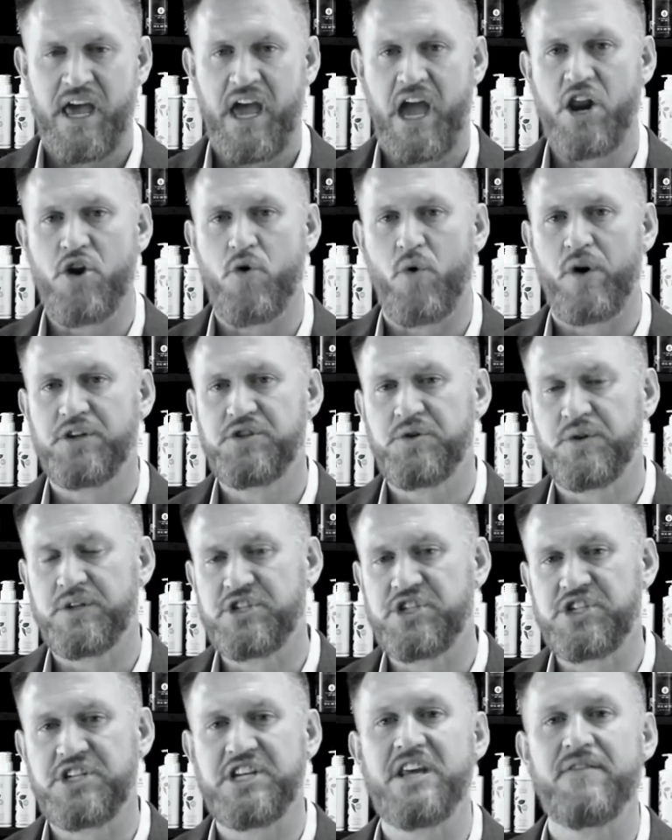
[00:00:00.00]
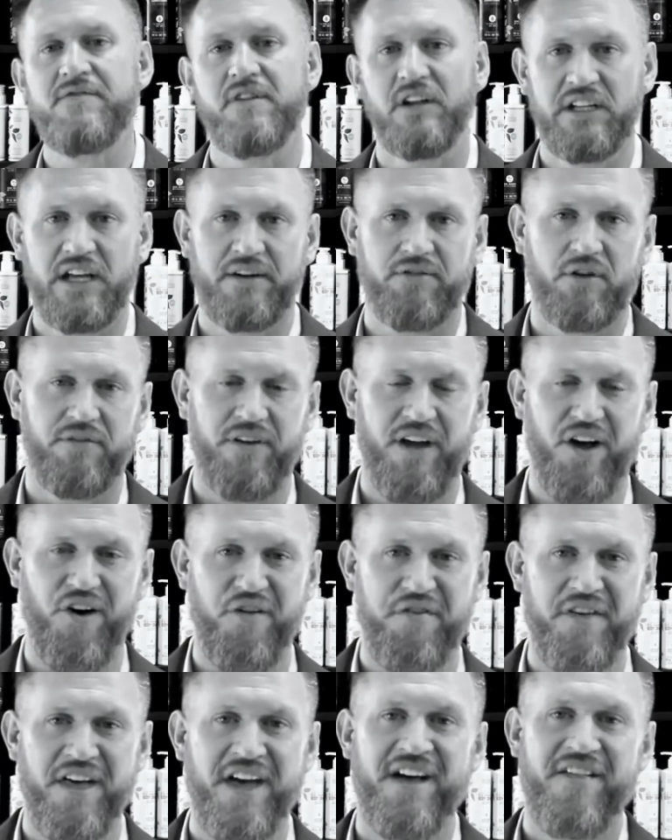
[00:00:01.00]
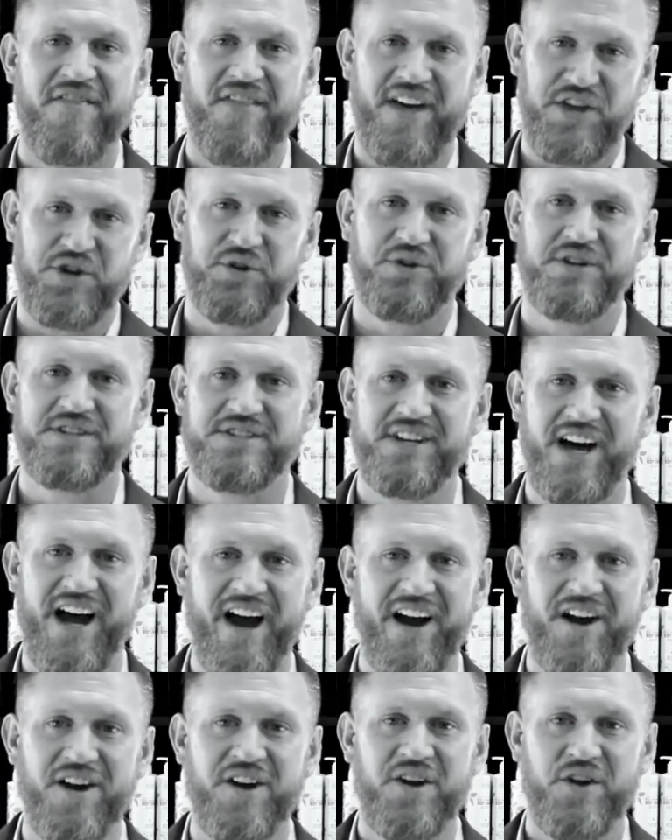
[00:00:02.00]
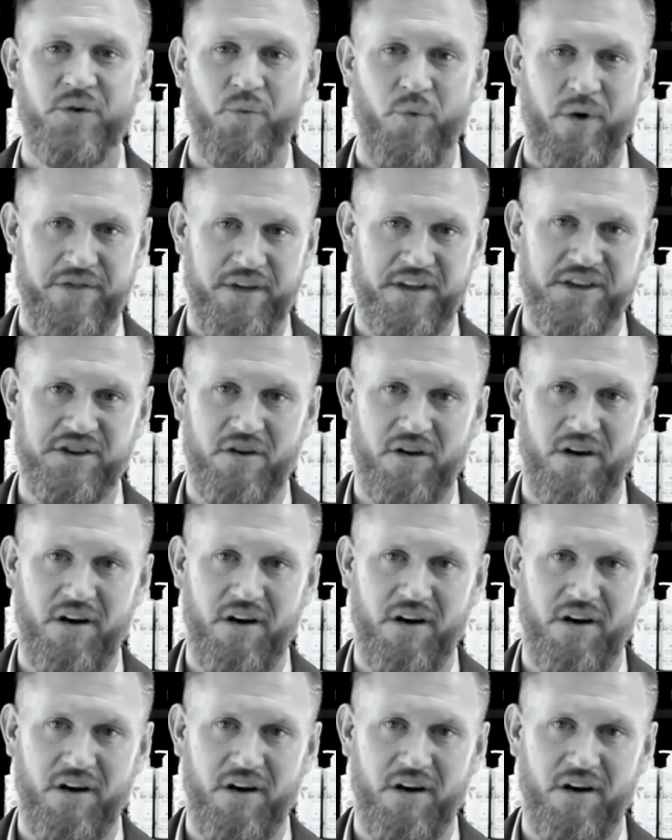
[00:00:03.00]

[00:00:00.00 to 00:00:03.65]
in order to achieve the level of health that you desire within your